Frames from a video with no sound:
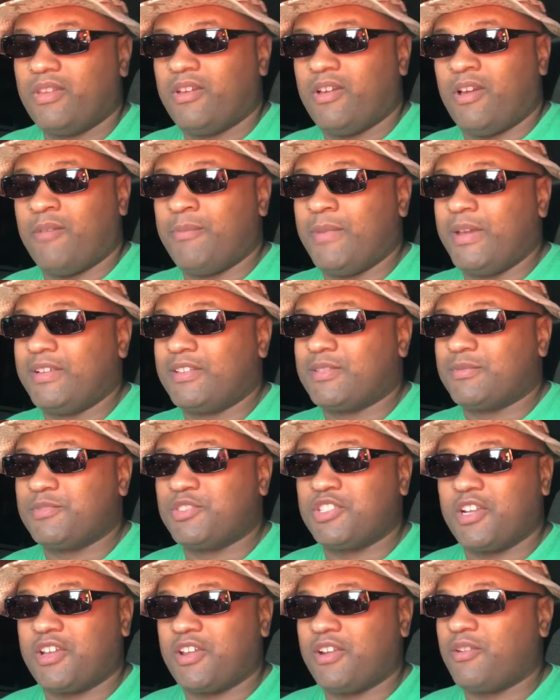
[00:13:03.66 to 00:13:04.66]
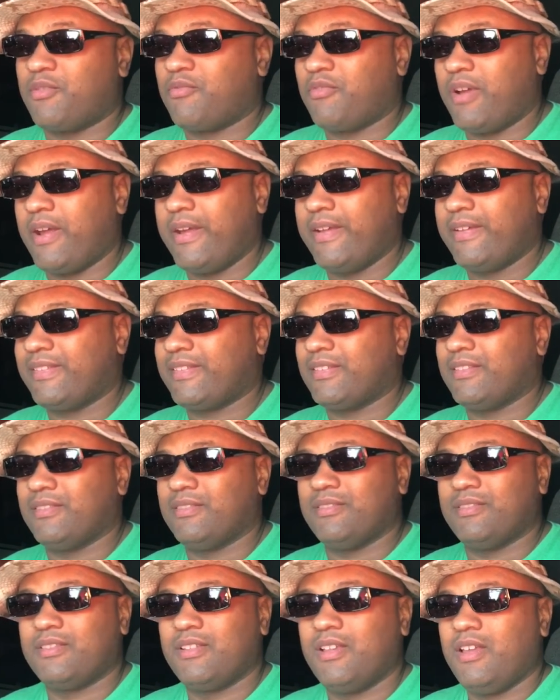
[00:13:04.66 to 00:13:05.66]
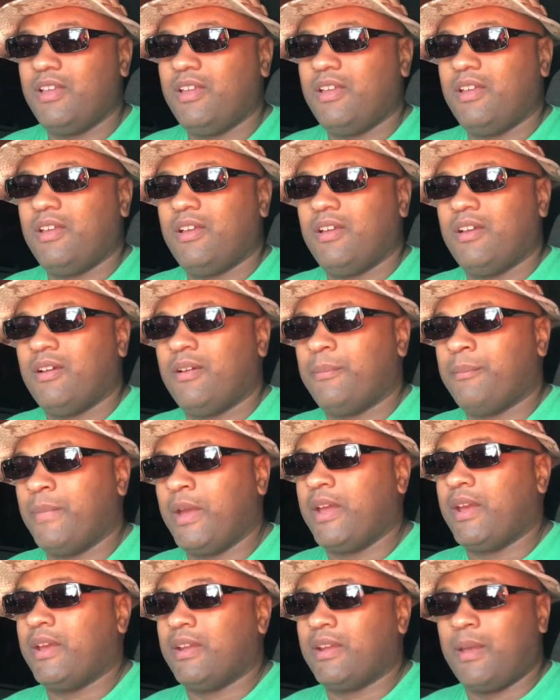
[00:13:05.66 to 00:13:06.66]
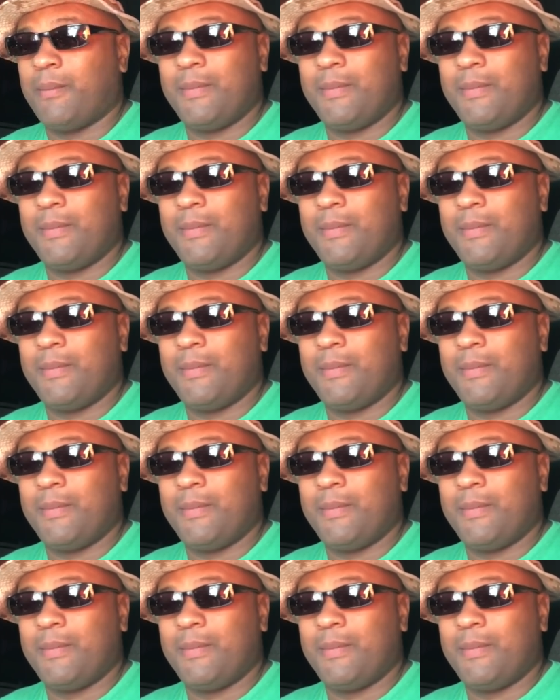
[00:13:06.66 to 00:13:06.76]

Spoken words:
I made some chicken and rice, and man,